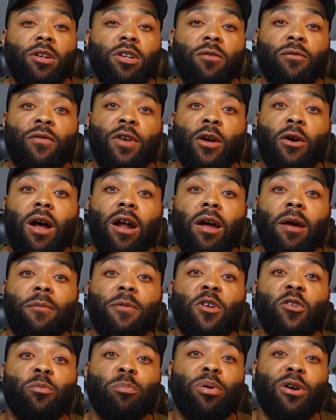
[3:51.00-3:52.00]
to figure out
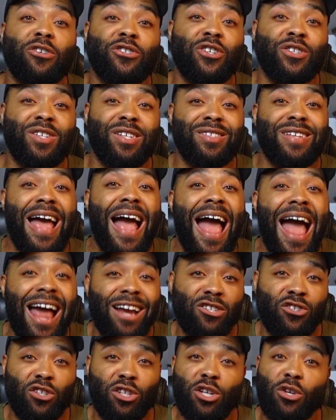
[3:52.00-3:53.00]
if this purchase is
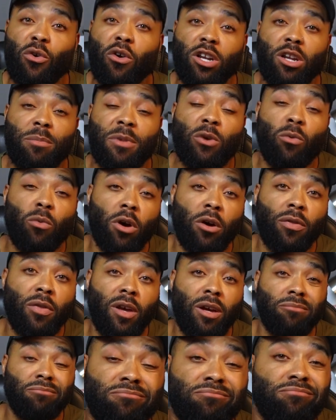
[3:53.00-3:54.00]
actually going to be worth
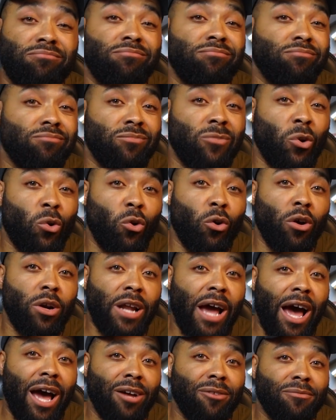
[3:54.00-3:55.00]
it or
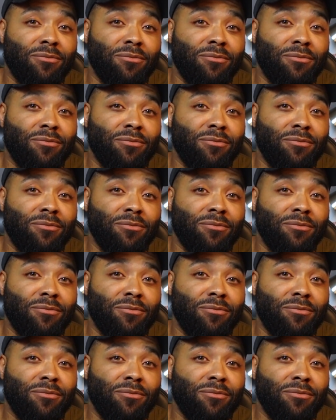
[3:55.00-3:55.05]
not.